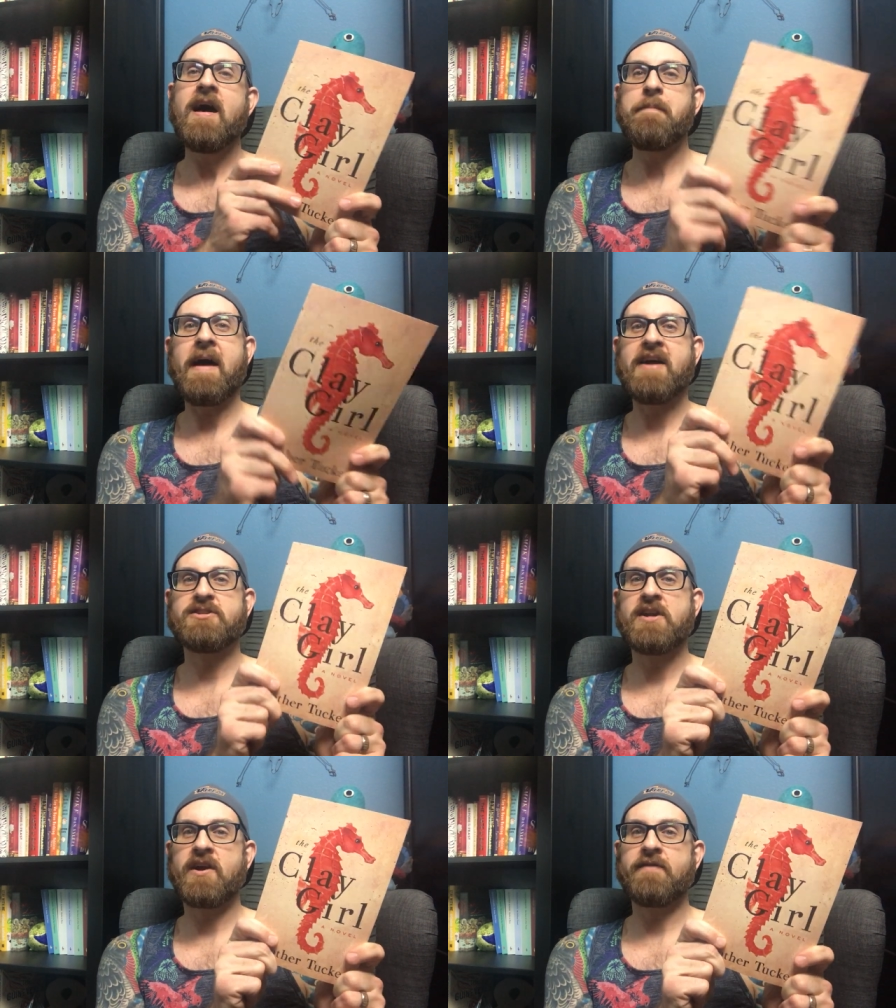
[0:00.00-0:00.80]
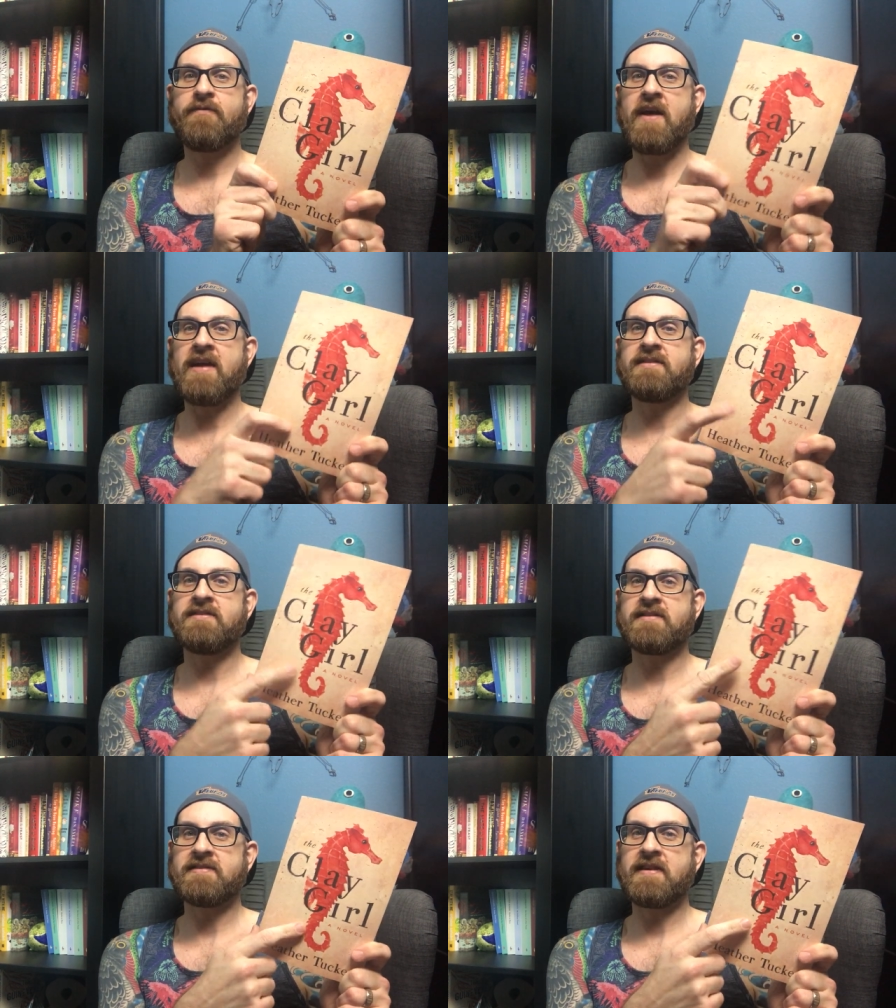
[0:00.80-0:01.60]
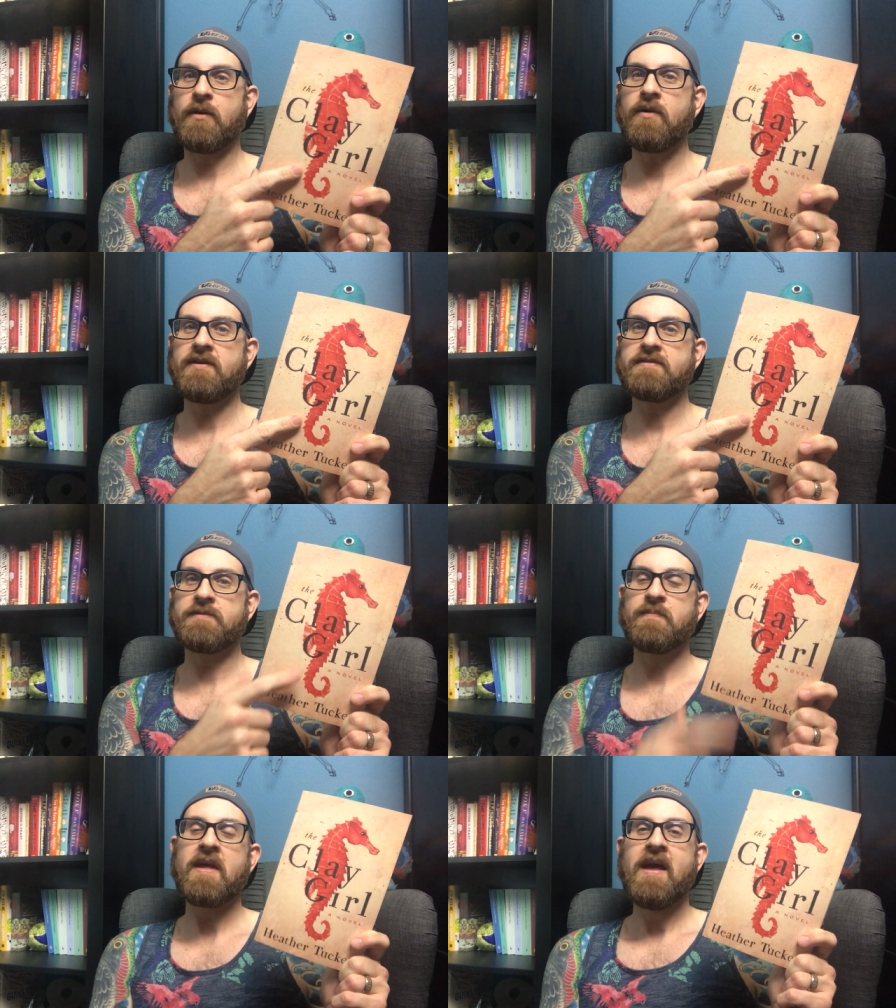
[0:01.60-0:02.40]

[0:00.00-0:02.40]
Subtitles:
imaginary friend is a seahorse,